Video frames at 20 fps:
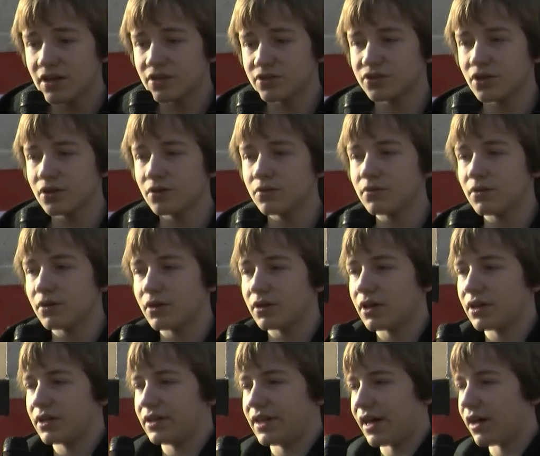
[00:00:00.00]
So
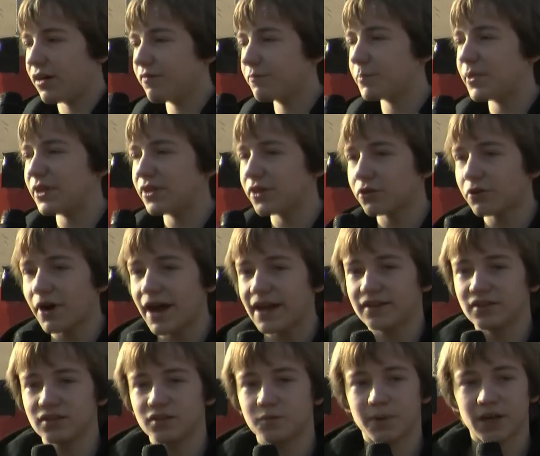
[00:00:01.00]
yeah, I've been
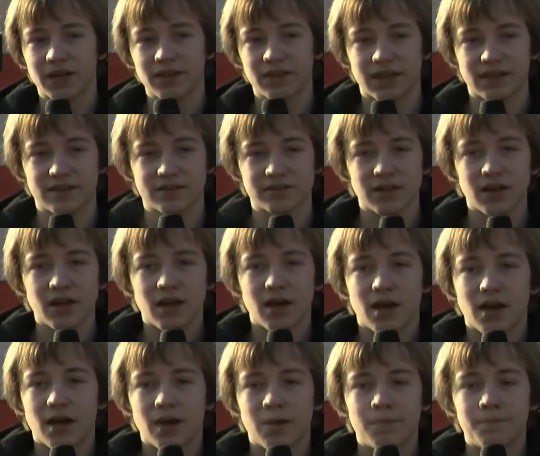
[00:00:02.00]
threatened by this.
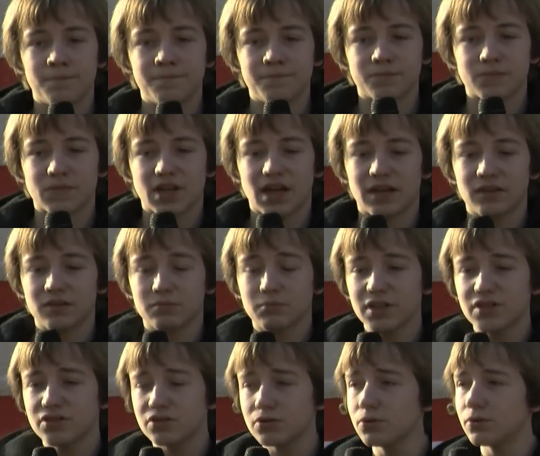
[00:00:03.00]
And
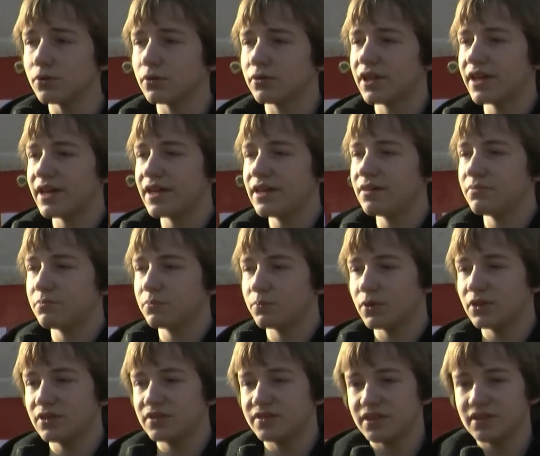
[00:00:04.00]
my school, they
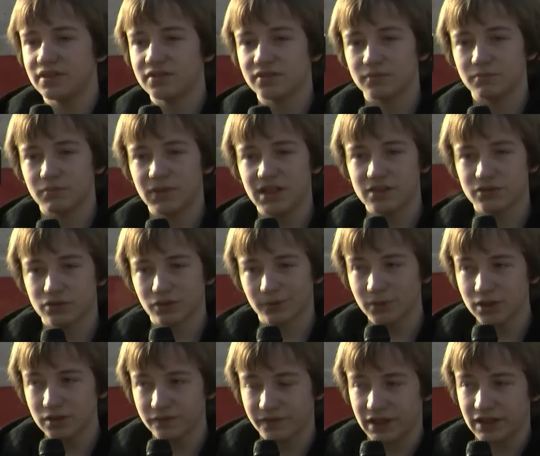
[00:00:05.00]
wanted me to
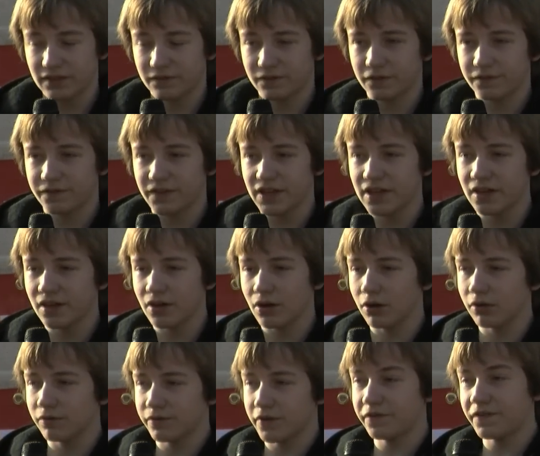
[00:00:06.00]
remove it for fear
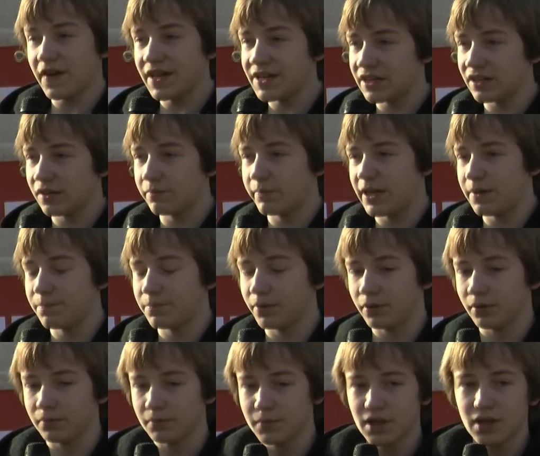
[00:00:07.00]
of offending
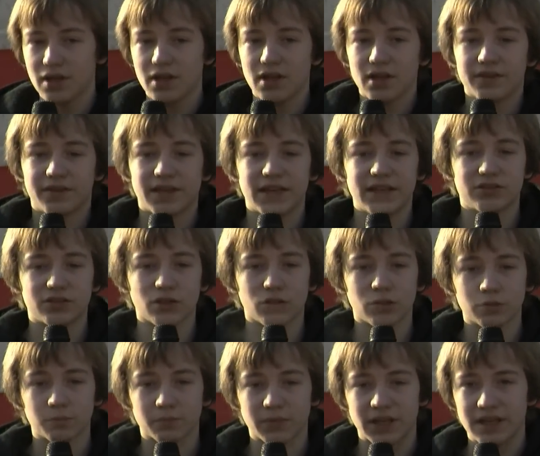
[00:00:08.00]
people. They
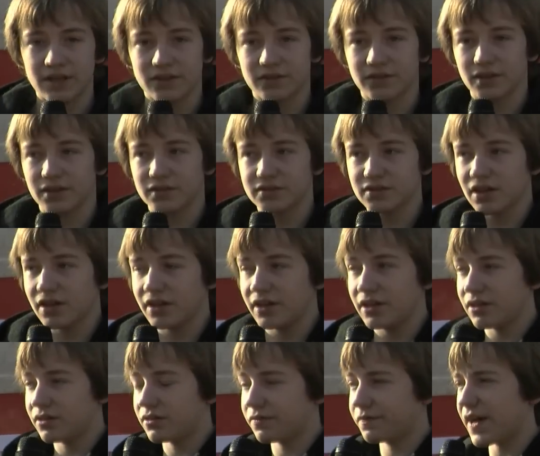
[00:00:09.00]
told me that I
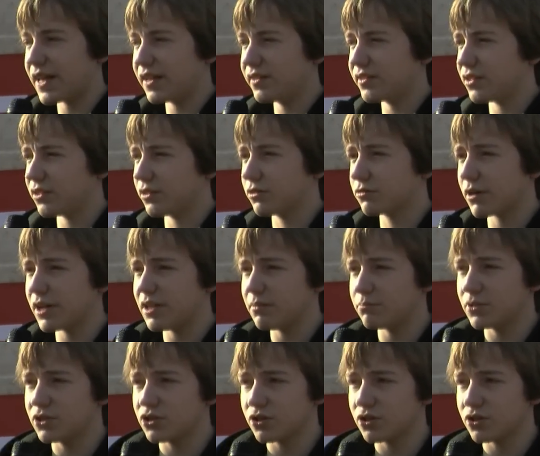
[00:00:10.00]
had offended a great